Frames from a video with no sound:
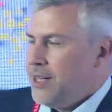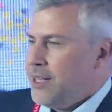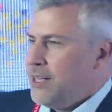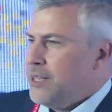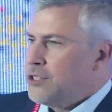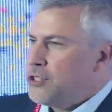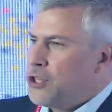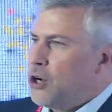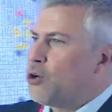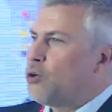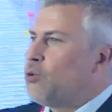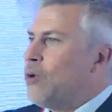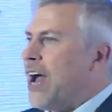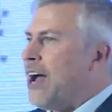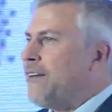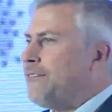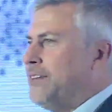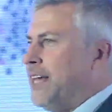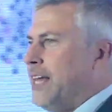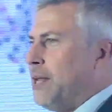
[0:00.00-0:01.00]
So
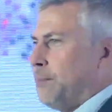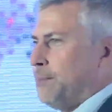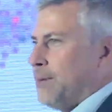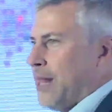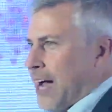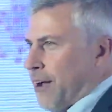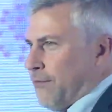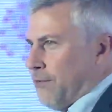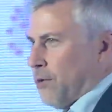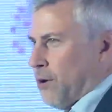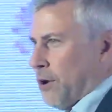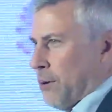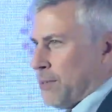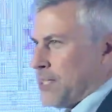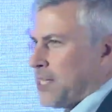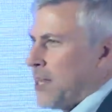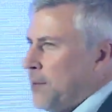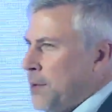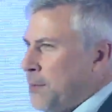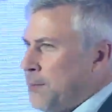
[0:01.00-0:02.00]
graph data platforms,
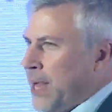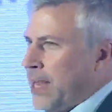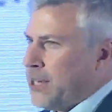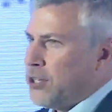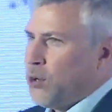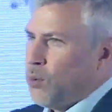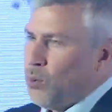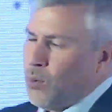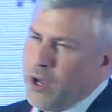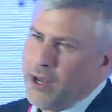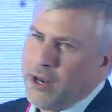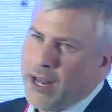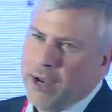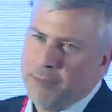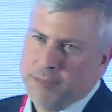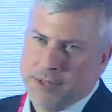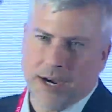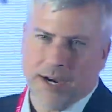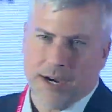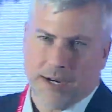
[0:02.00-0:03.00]
coming back to what I'm
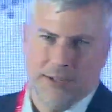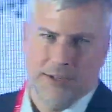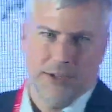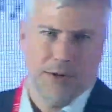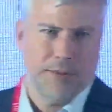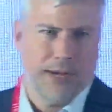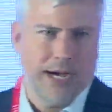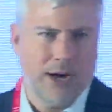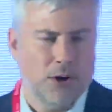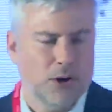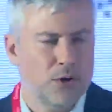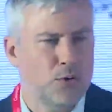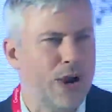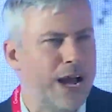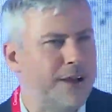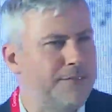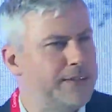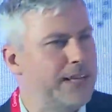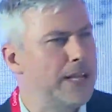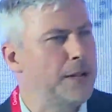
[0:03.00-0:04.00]
talking to you about,
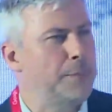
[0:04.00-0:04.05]
graph data